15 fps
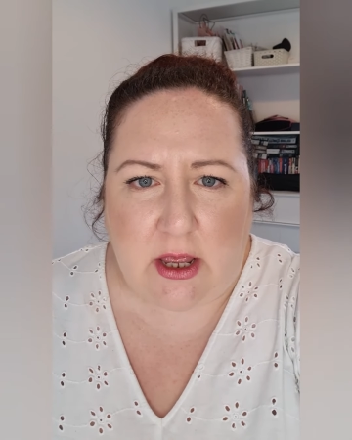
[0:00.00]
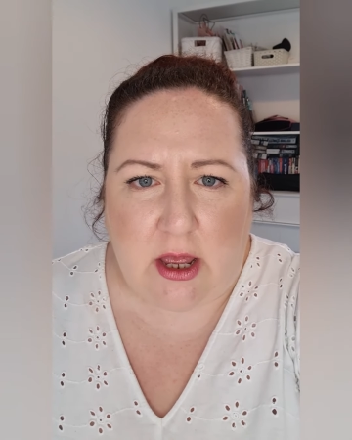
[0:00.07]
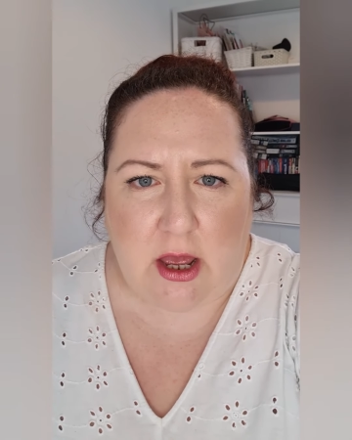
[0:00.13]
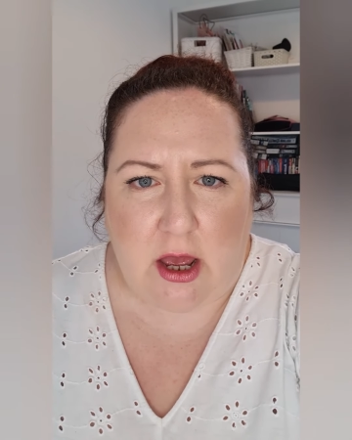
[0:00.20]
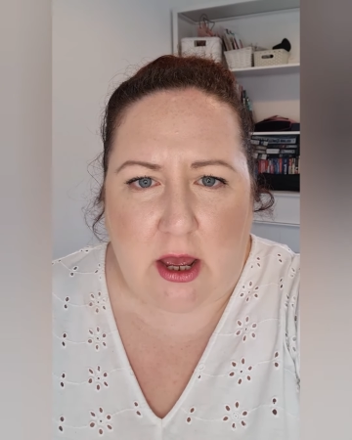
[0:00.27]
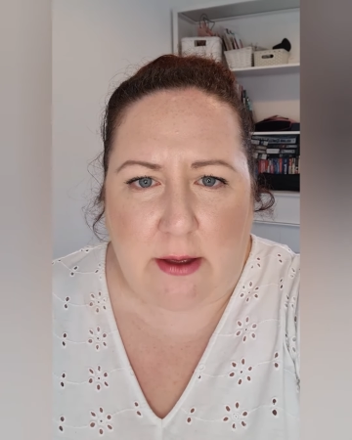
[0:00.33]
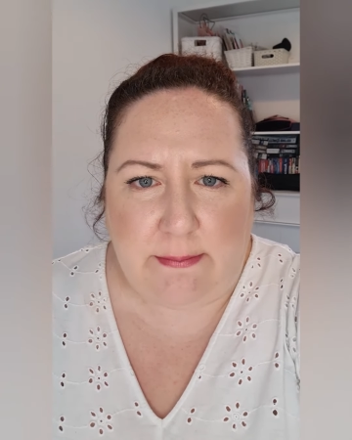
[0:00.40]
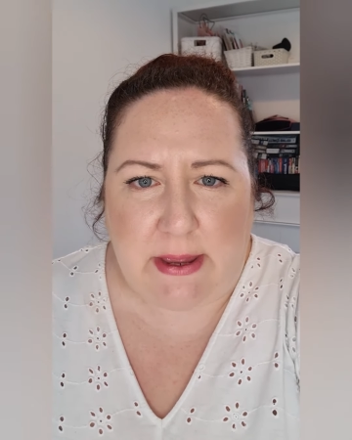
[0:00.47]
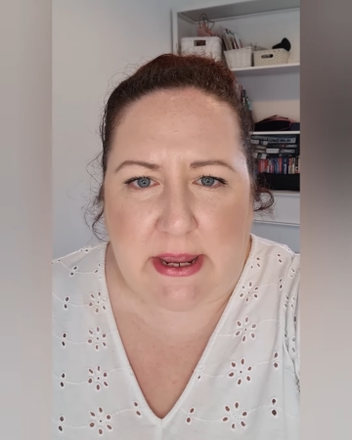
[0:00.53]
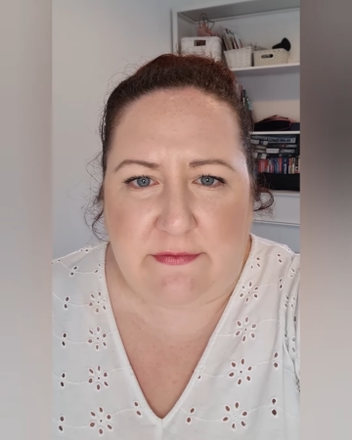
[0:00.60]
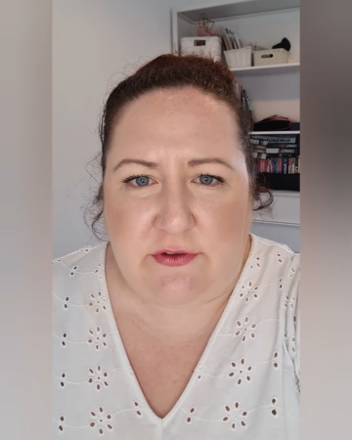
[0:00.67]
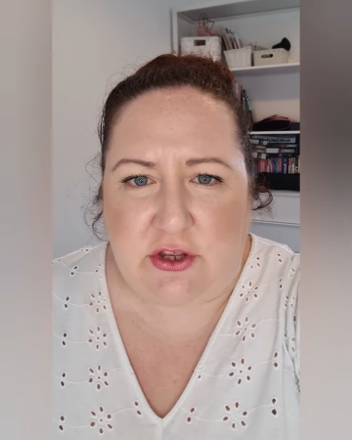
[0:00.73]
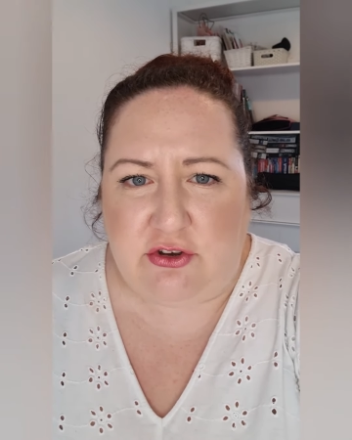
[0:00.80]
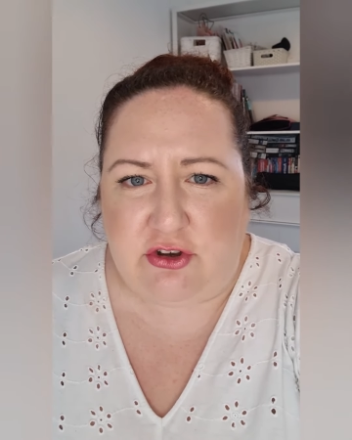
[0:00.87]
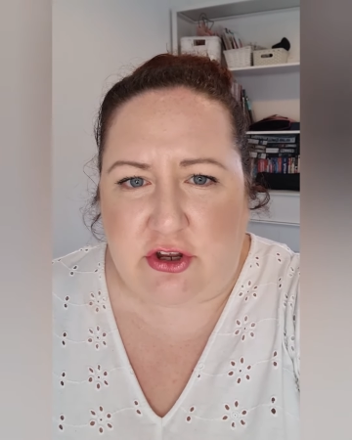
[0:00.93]

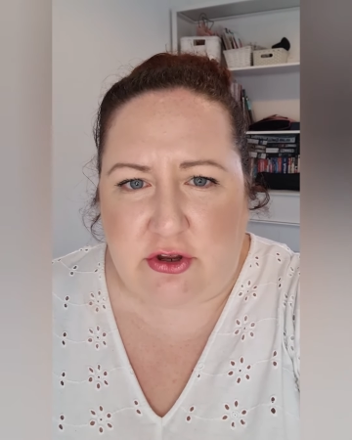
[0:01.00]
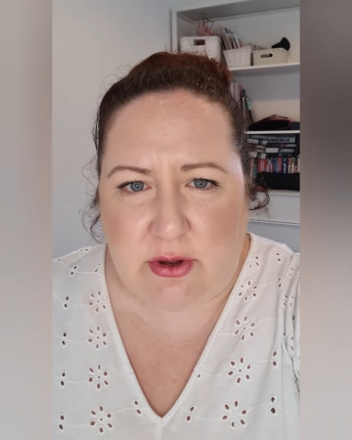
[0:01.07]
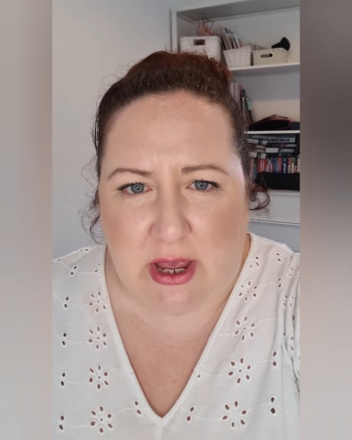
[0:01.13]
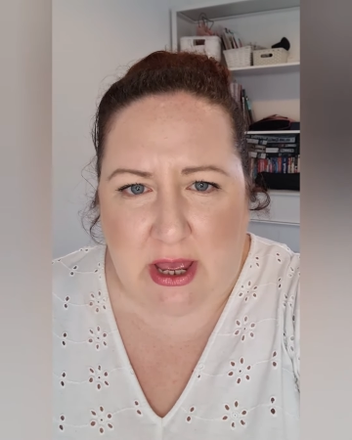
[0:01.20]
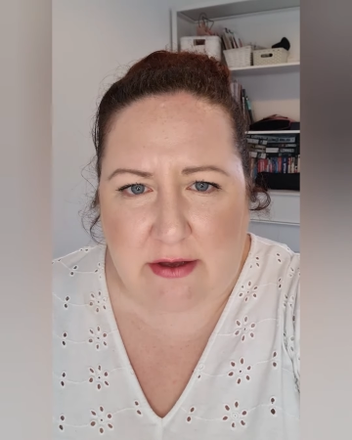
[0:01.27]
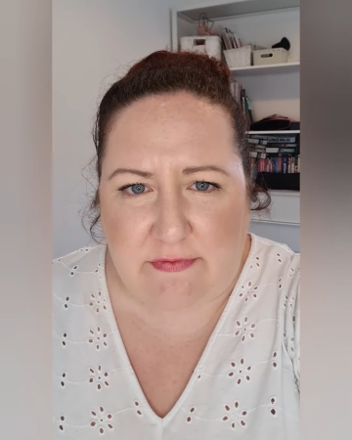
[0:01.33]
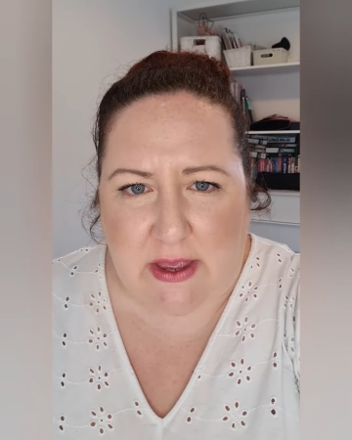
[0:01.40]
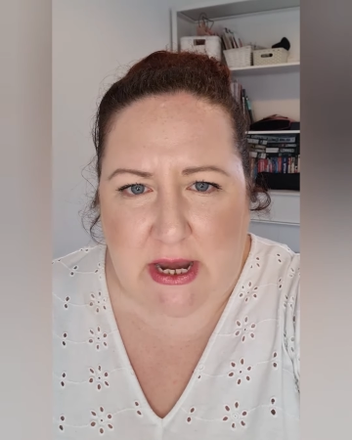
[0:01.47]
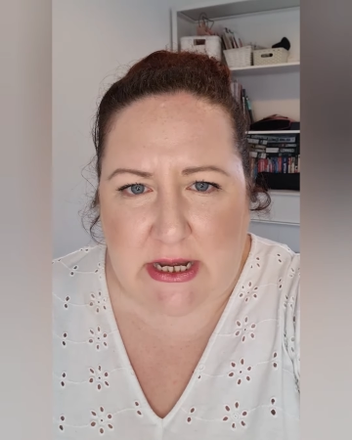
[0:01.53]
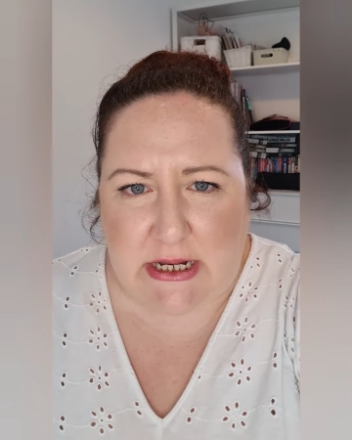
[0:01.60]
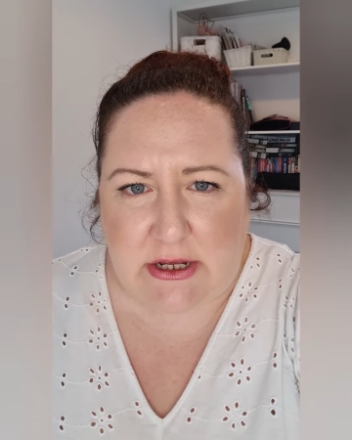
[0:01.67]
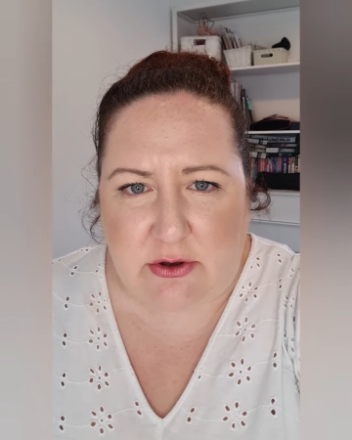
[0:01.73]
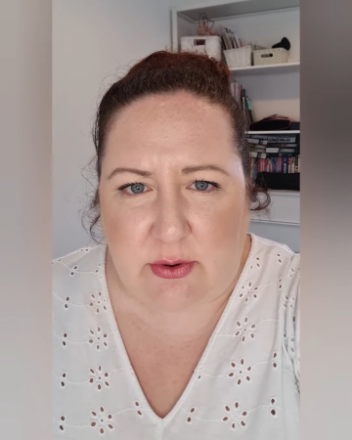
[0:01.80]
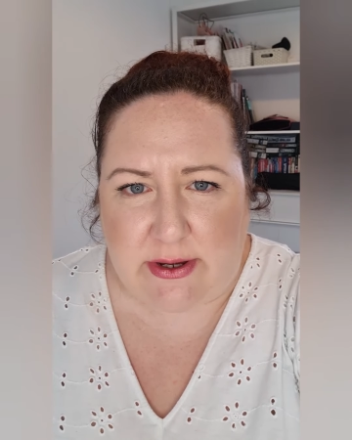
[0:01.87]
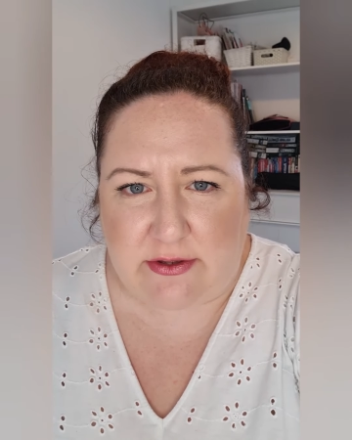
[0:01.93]
if you do have any
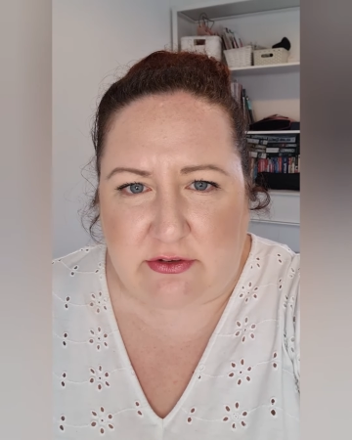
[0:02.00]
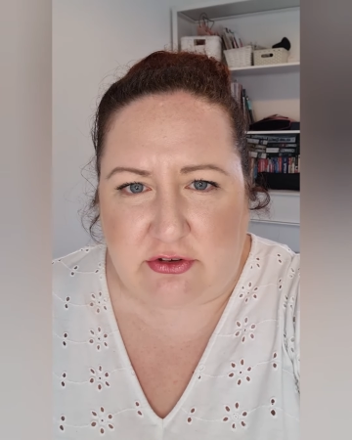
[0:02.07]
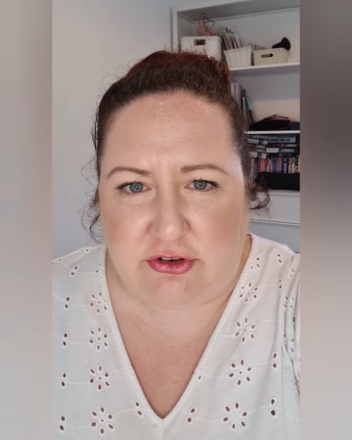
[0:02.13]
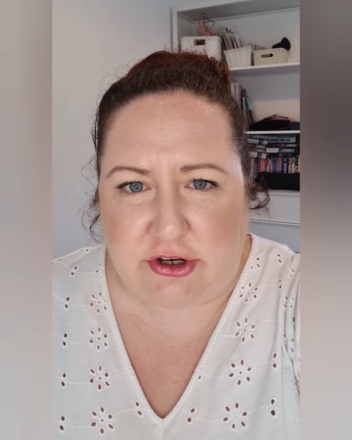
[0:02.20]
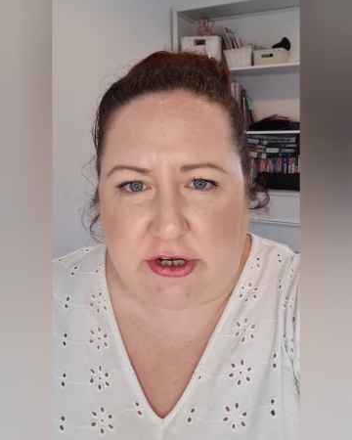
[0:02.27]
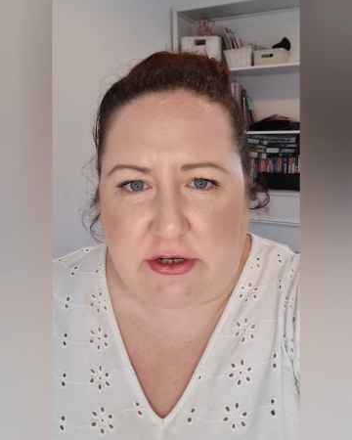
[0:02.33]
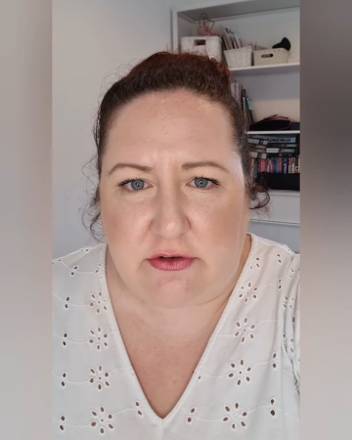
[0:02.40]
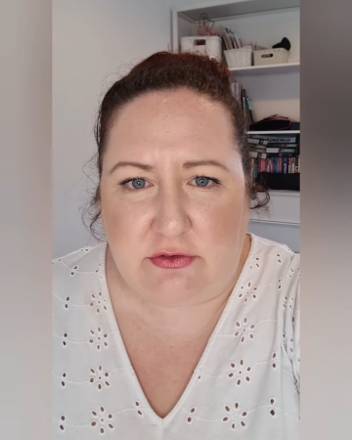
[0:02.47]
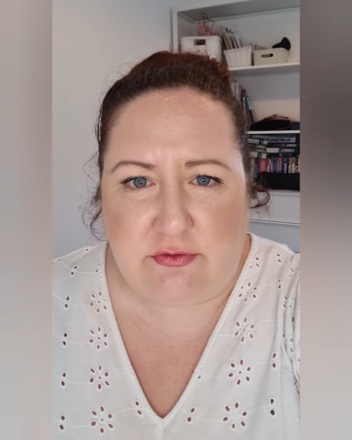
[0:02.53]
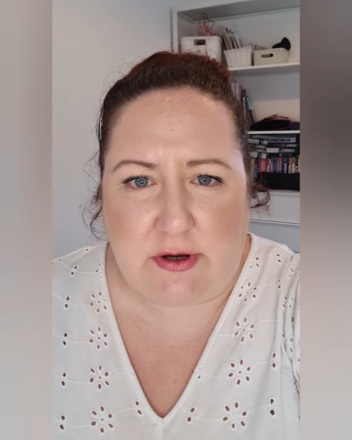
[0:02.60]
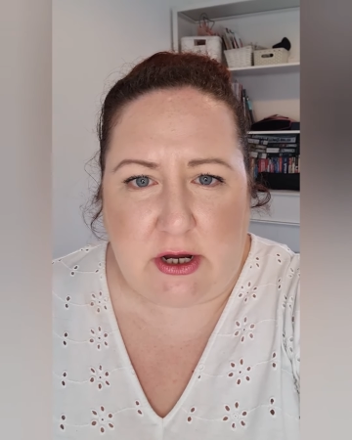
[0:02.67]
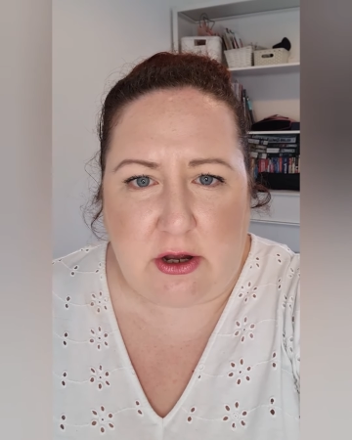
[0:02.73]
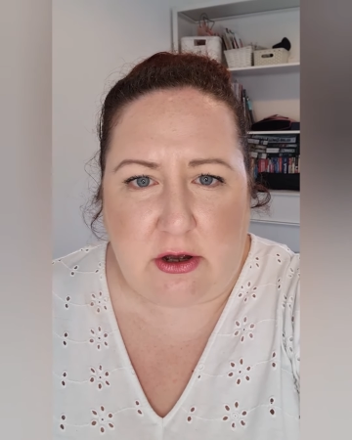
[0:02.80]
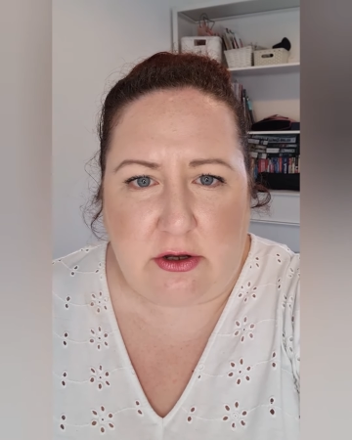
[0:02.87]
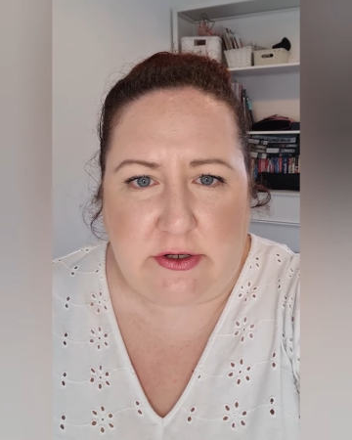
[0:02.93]
questions
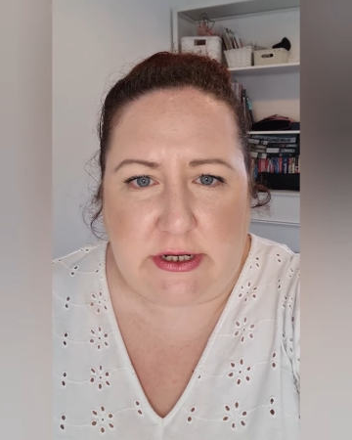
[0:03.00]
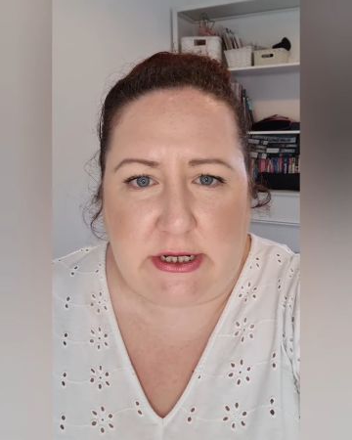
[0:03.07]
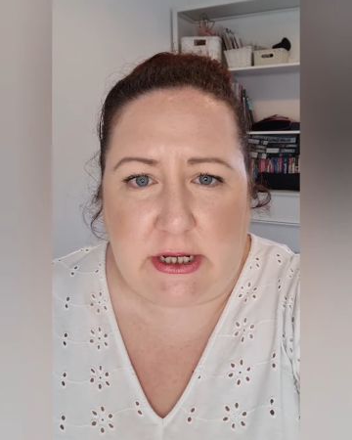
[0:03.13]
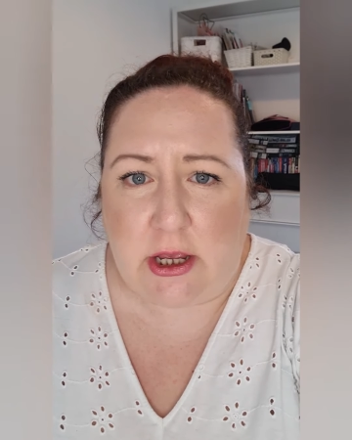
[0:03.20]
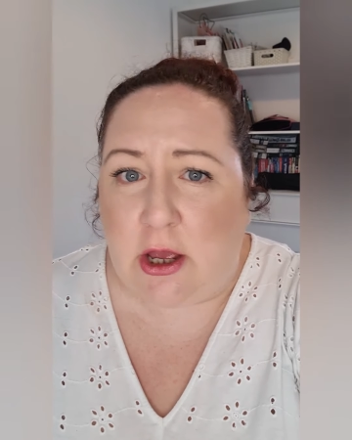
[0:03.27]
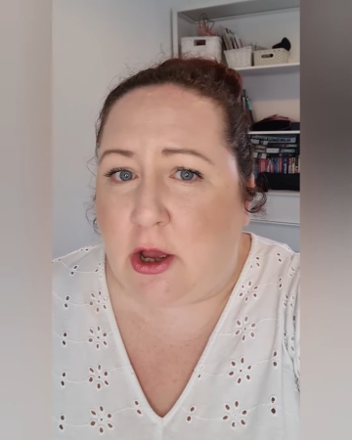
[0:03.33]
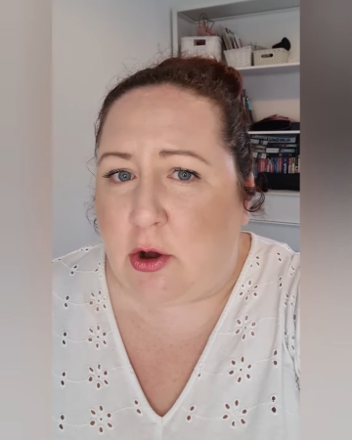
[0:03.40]
regarding